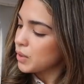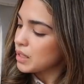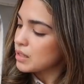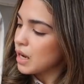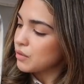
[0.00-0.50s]

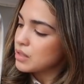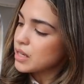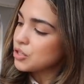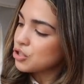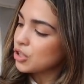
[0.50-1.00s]
running down the
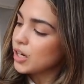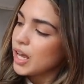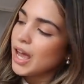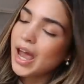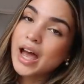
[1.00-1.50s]
center
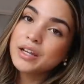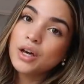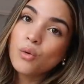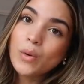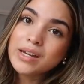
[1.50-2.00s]
and
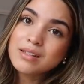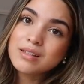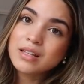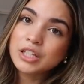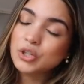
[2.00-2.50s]
a waist
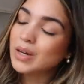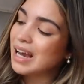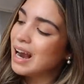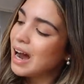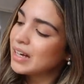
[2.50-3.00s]
that you can
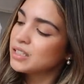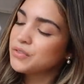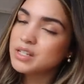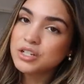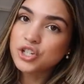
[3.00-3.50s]
kind of
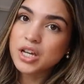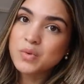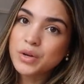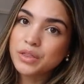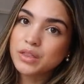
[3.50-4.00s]
cinch
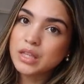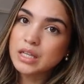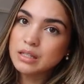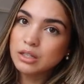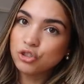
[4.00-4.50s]
in with
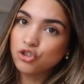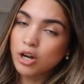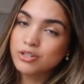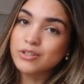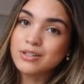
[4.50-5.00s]
these little
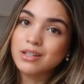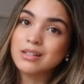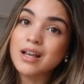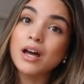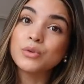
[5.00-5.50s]
drawstrings on the
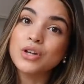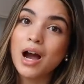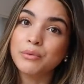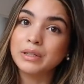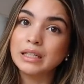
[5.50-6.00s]
side, which
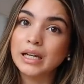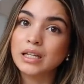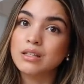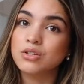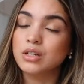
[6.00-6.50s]
I really like
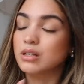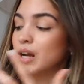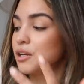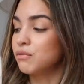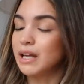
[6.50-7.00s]
because you can
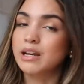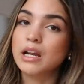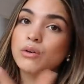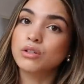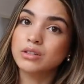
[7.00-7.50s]
kind of let it
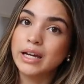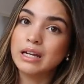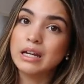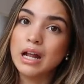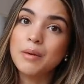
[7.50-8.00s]
out or
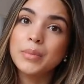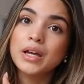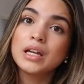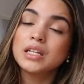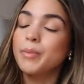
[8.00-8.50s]
tighten it up
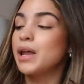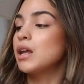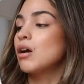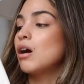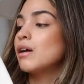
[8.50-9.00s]

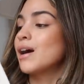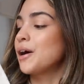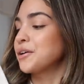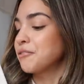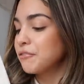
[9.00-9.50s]
depending on
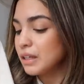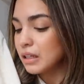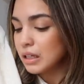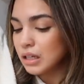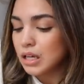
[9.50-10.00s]
how you're
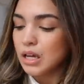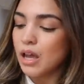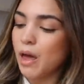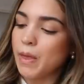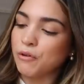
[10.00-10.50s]
feeling.
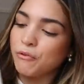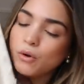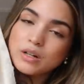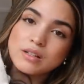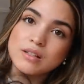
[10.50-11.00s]
And then of
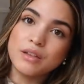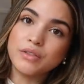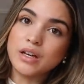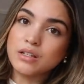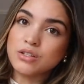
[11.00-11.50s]
course
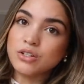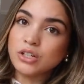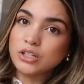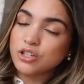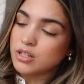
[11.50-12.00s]
the
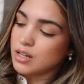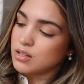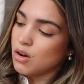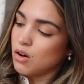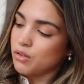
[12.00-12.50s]
skirt just
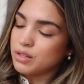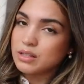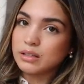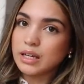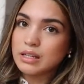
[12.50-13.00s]
has all this
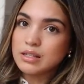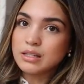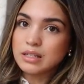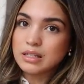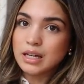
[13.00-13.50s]
lace
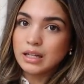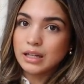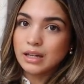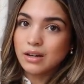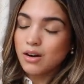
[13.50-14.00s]

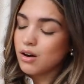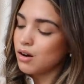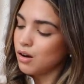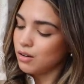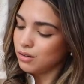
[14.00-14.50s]
detailing
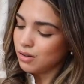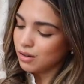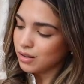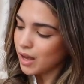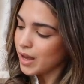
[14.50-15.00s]
all
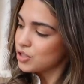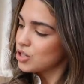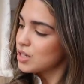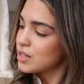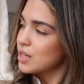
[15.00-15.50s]
along the
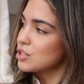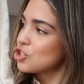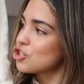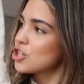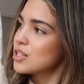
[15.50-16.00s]
edges, and
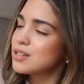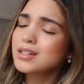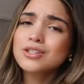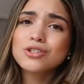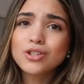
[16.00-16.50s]
it's just
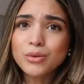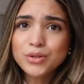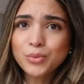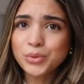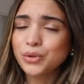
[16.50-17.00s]
so,
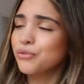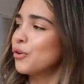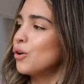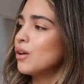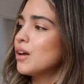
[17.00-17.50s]
so
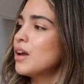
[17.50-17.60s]
beautiful.